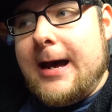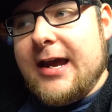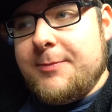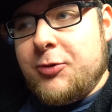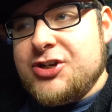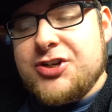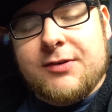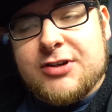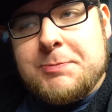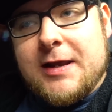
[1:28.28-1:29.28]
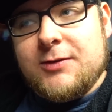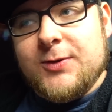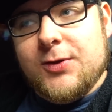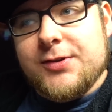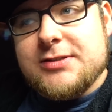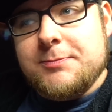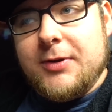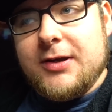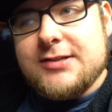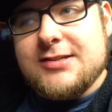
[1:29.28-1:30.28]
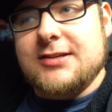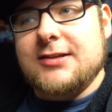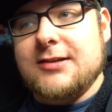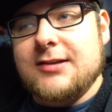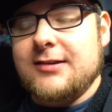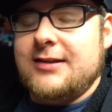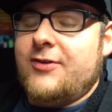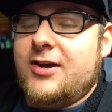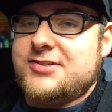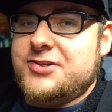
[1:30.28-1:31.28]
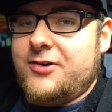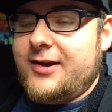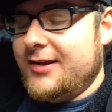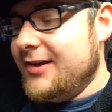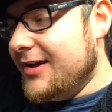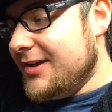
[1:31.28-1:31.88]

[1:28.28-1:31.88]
I appreciate and respect the rules, but never hurts to try.